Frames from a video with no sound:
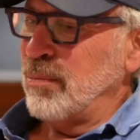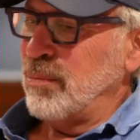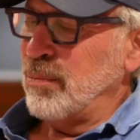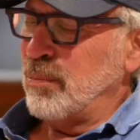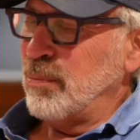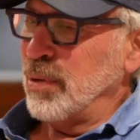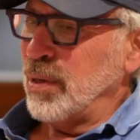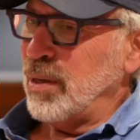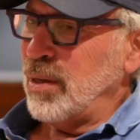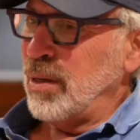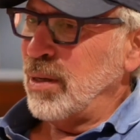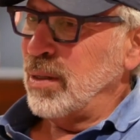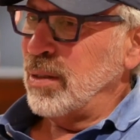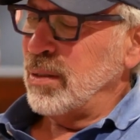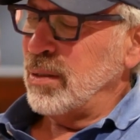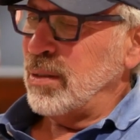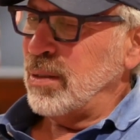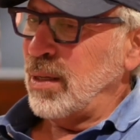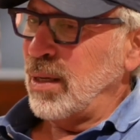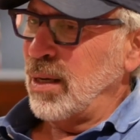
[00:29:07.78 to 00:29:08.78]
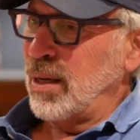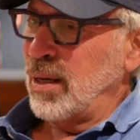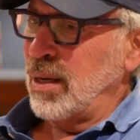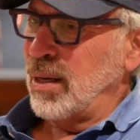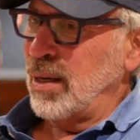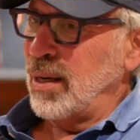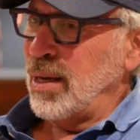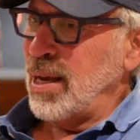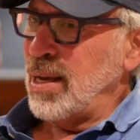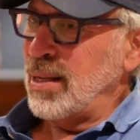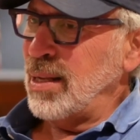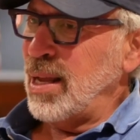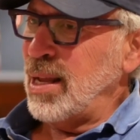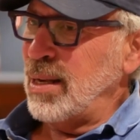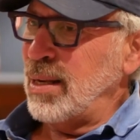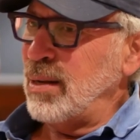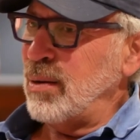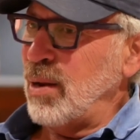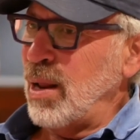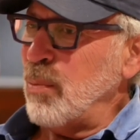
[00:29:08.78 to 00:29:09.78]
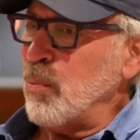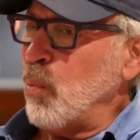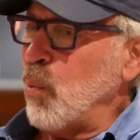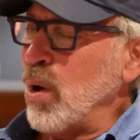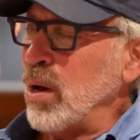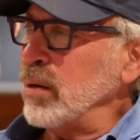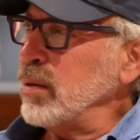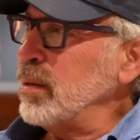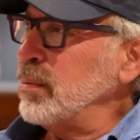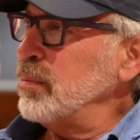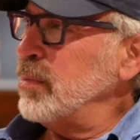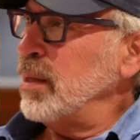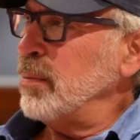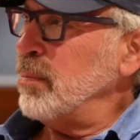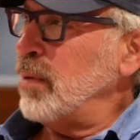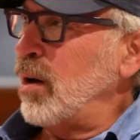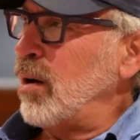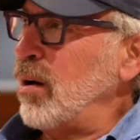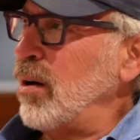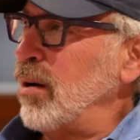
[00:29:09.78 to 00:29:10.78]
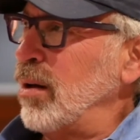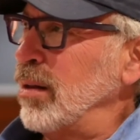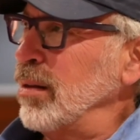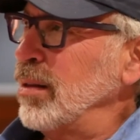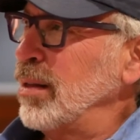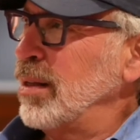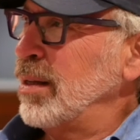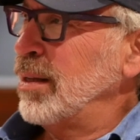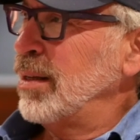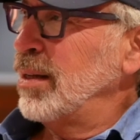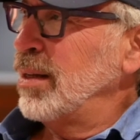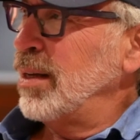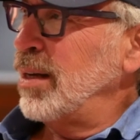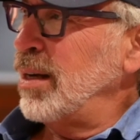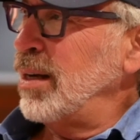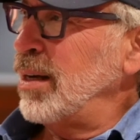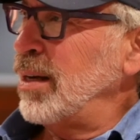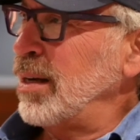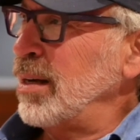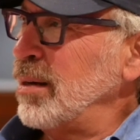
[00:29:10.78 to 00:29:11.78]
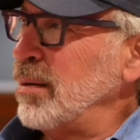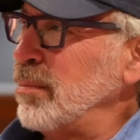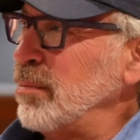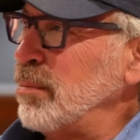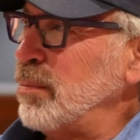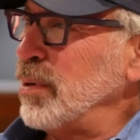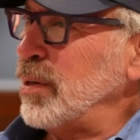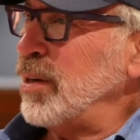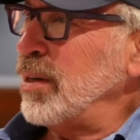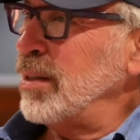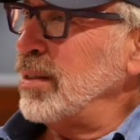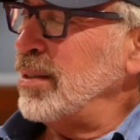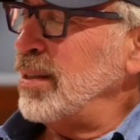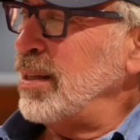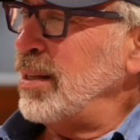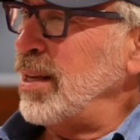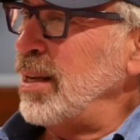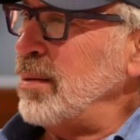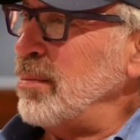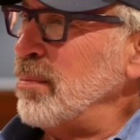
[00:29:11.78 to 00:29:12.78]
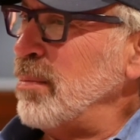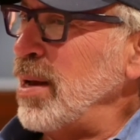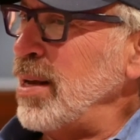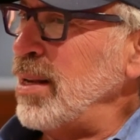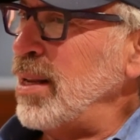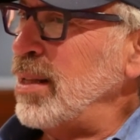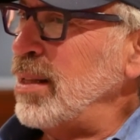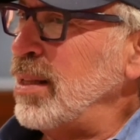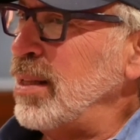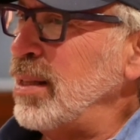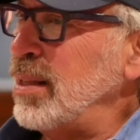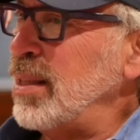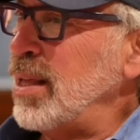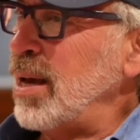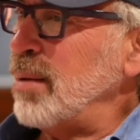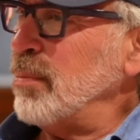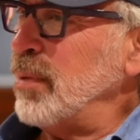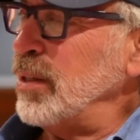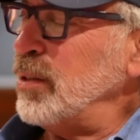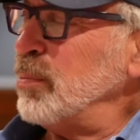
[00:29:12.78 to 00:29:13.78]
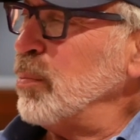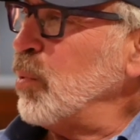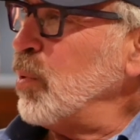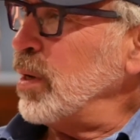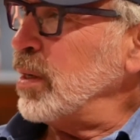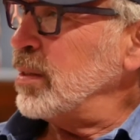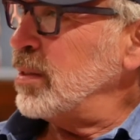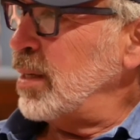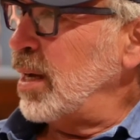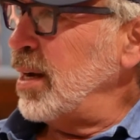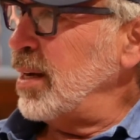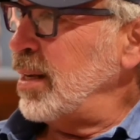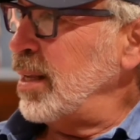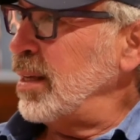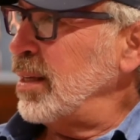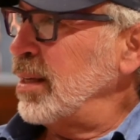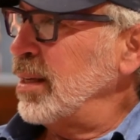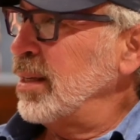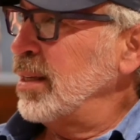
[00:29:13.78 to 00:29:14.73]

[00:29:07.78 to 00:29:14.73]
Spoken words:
Because, and welcome them all, because it made it that much more exciting.